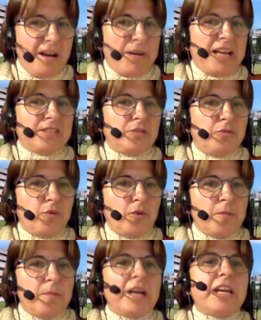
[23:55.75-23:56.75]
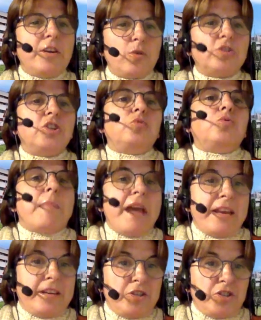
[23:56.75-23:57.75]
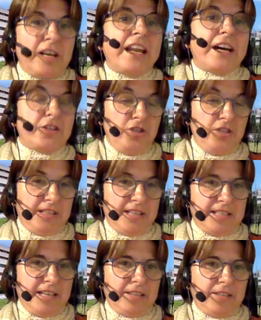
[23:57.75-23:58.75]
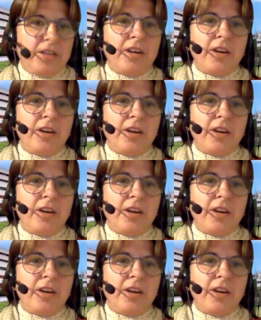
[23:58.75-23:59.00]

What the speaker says: platform in order to manage large data set.